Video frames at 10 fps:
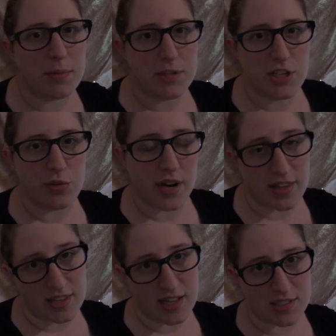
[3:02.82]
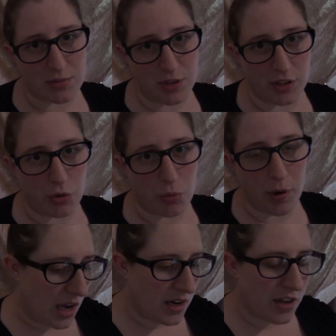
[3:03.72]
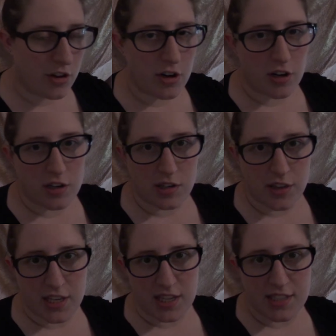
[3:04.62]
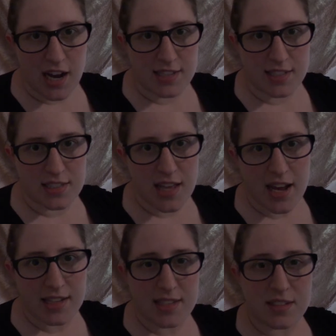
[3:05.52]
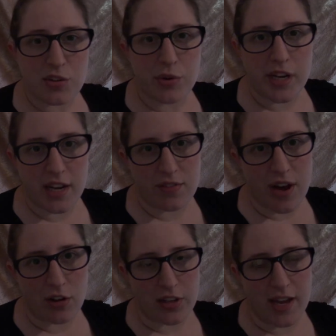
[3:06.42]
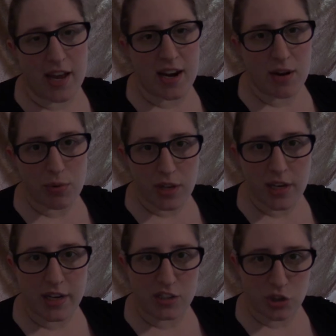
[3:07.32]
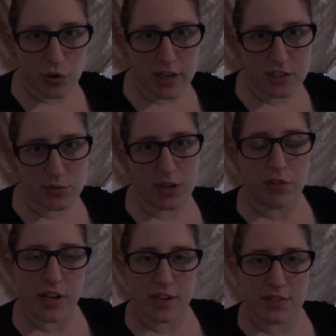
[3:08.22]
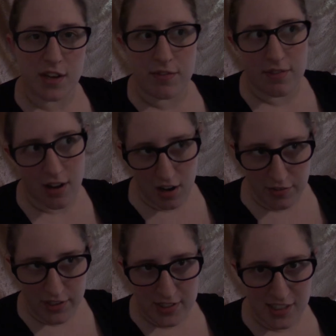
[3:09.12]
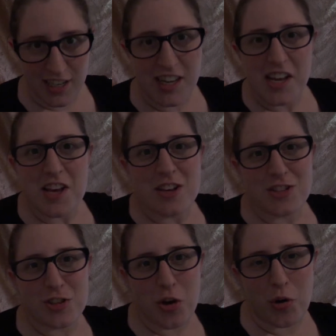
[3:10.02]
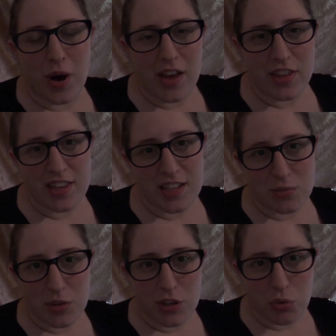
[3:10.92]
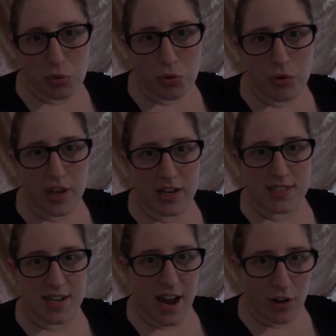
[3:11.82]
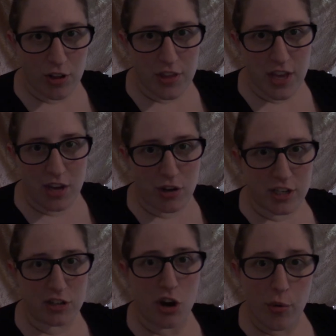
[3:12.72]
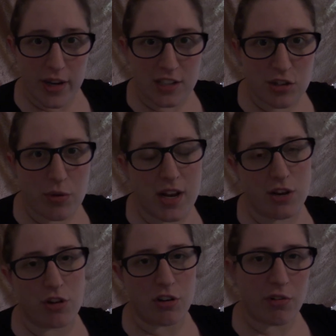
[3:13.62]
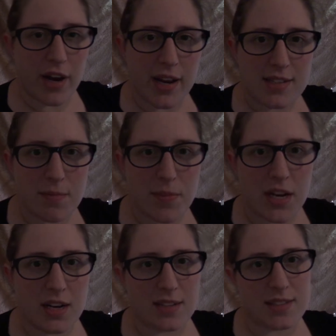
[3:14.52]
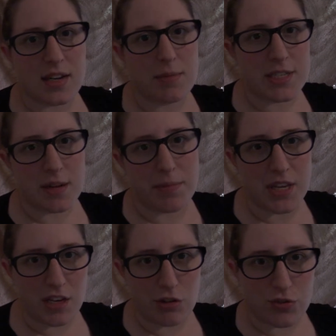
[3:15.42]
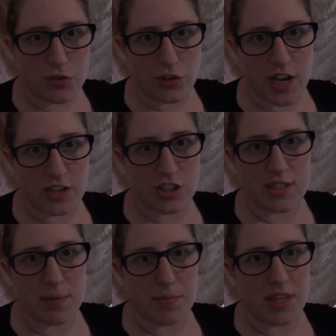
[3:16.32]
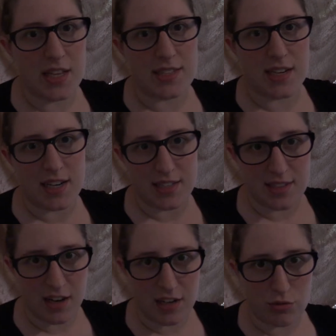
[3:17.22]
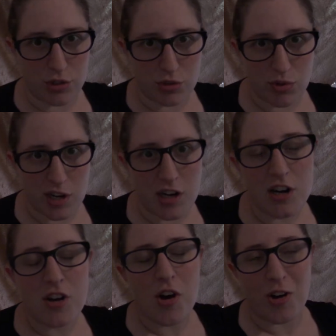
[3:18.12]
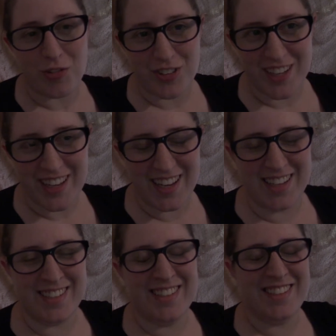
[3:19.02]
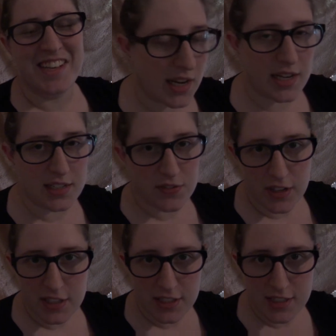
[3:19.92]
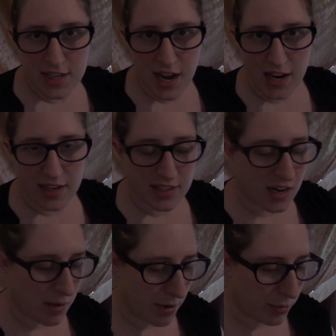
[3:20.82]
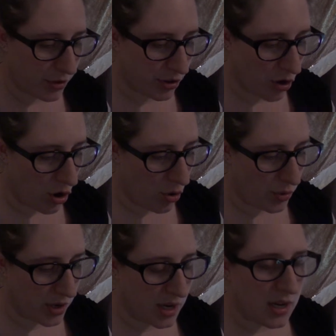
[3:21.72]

up to you, and I think that's a really cool part. Another thing that ties into that is it's a creative outlet, and I really enjoy doing creative stuff, obviously. So I think that's really cool that it's an outlet that you can go into and you can create something, and it's going to be something useful, not just something that's going to get stuck into a drawer, hopefully. It is fun to design and come up with your own